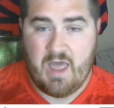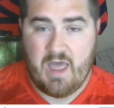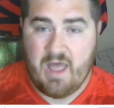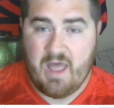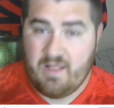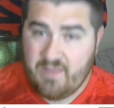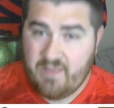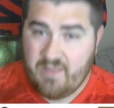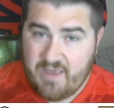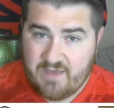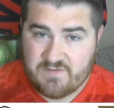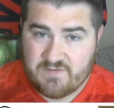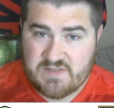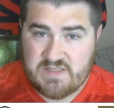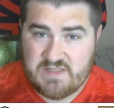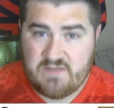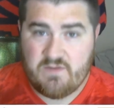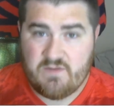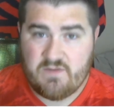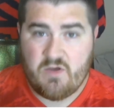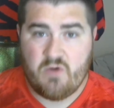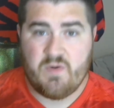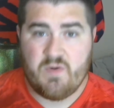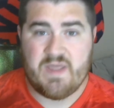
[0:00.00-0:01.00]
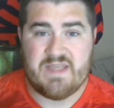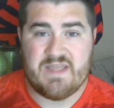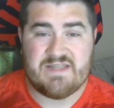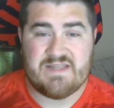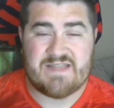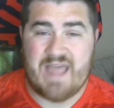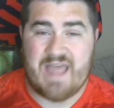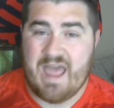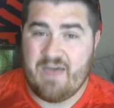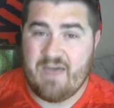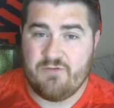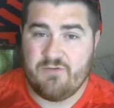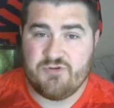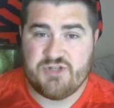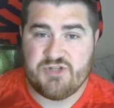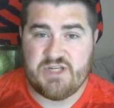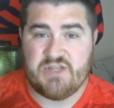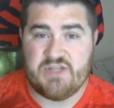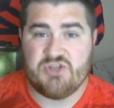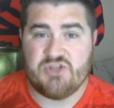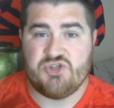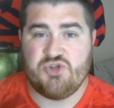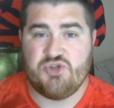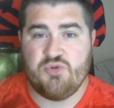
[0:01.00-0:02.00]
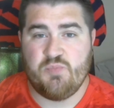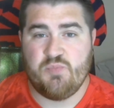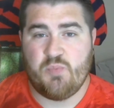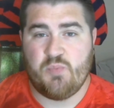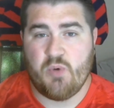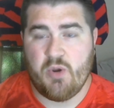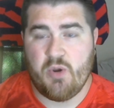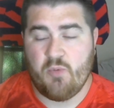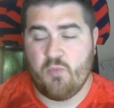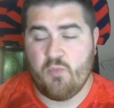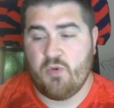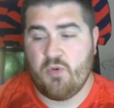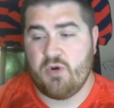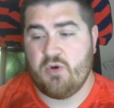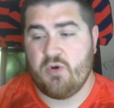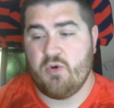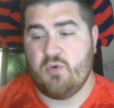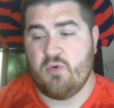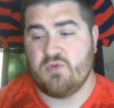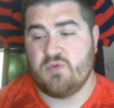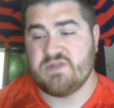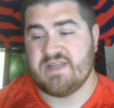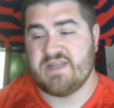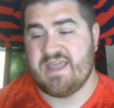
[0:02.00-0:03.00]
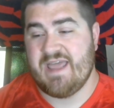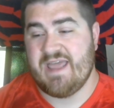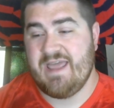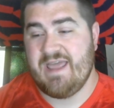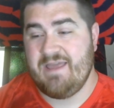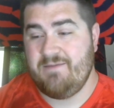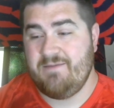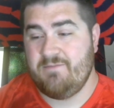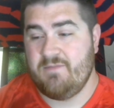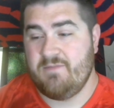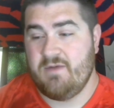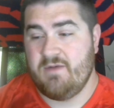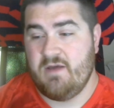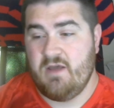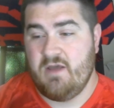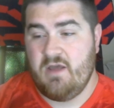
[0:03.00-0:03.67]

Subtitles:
LAFC, though, is averaging 2.1 goals a game.